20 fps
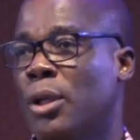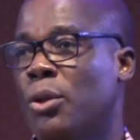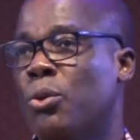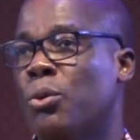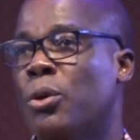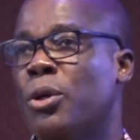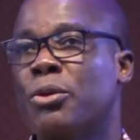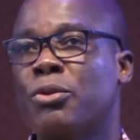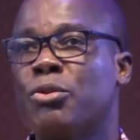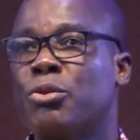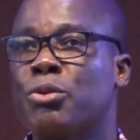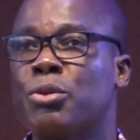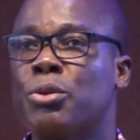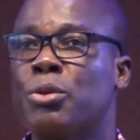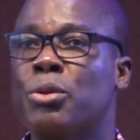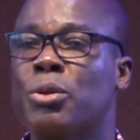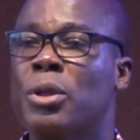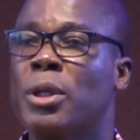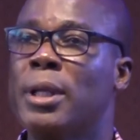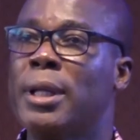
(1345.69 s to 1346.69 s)
you want
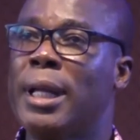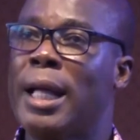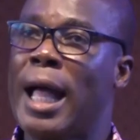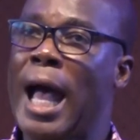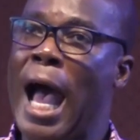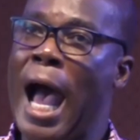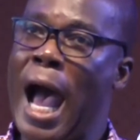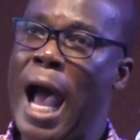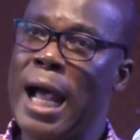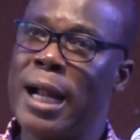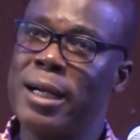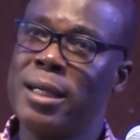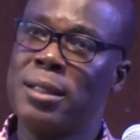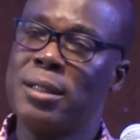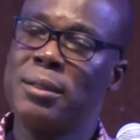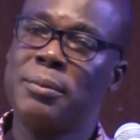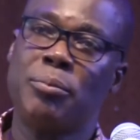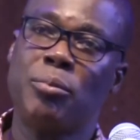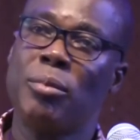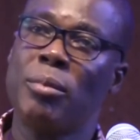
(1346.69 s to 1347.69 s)
to
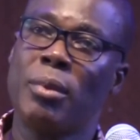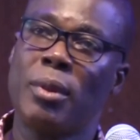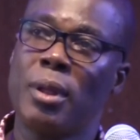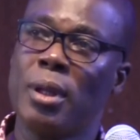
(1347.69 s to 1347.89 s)
add